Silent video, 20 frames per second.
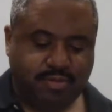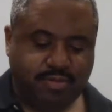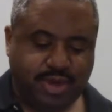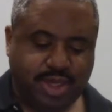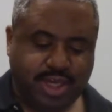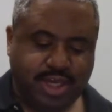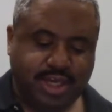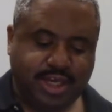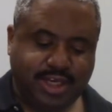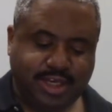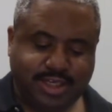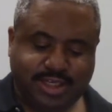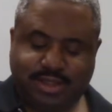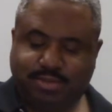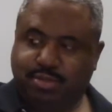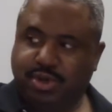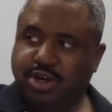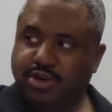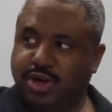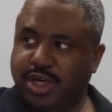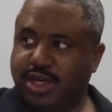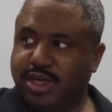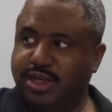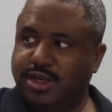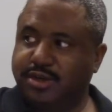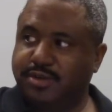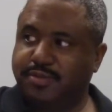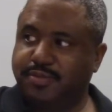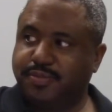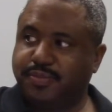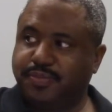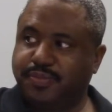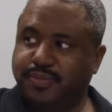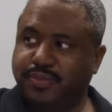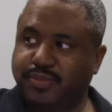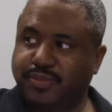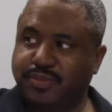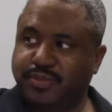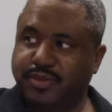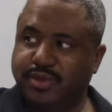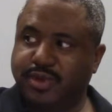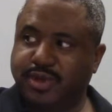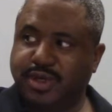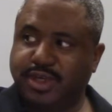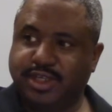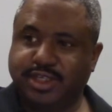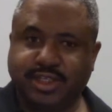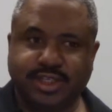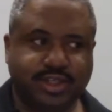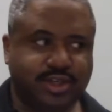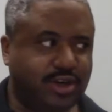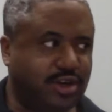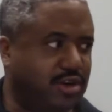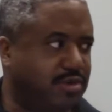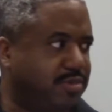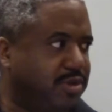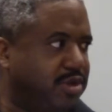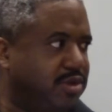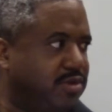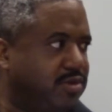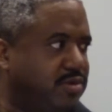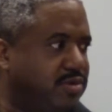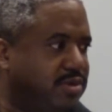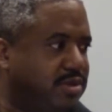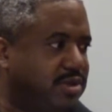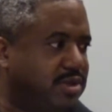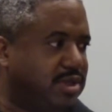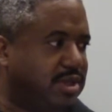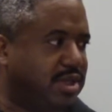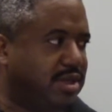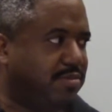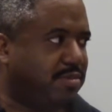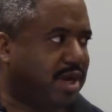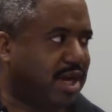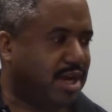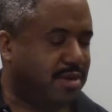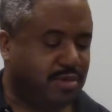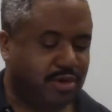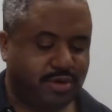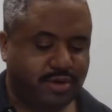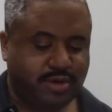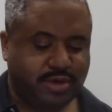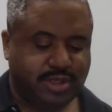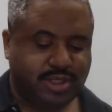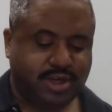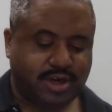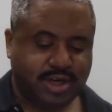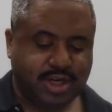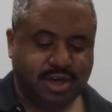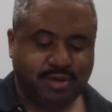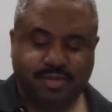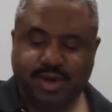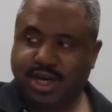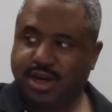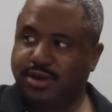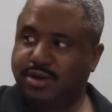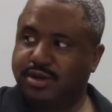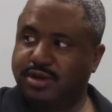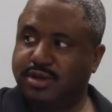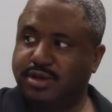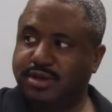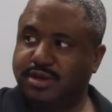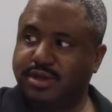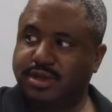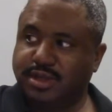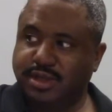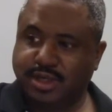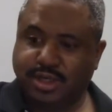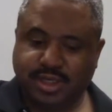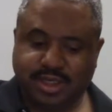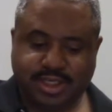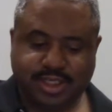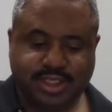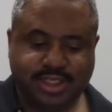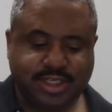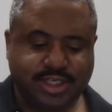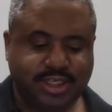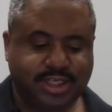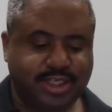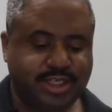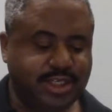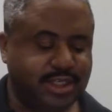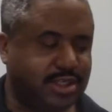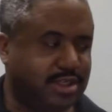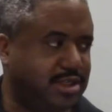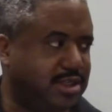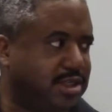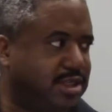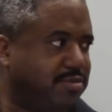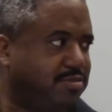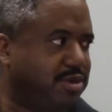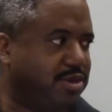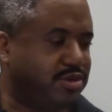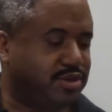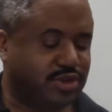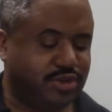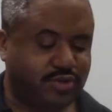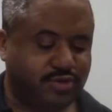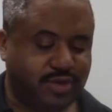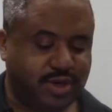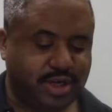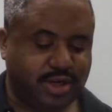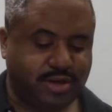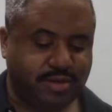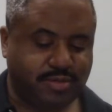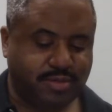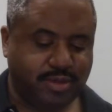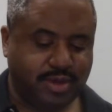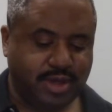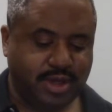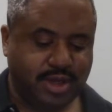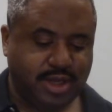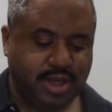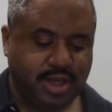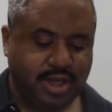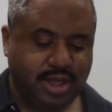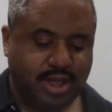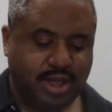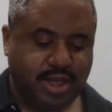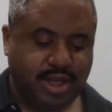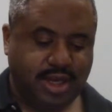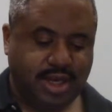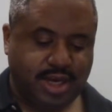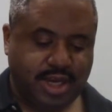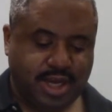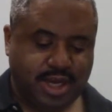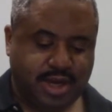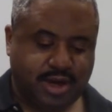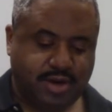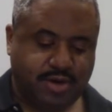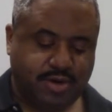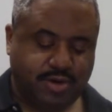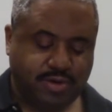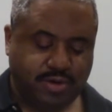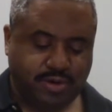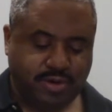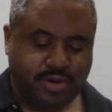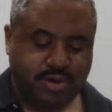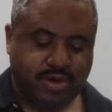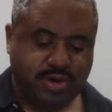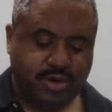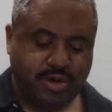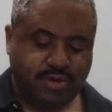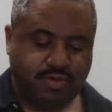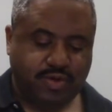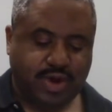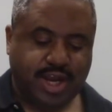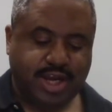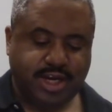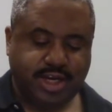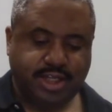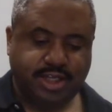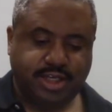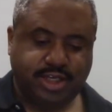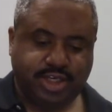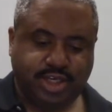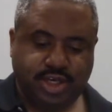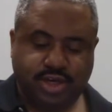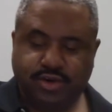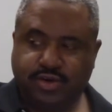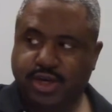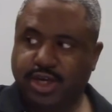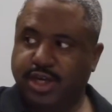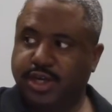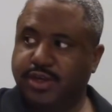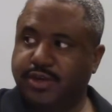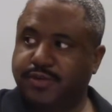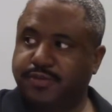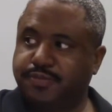Being in the Spirit is a term used in the Bible, talking about ascending to the spiritual realm. And now, riding the chariot.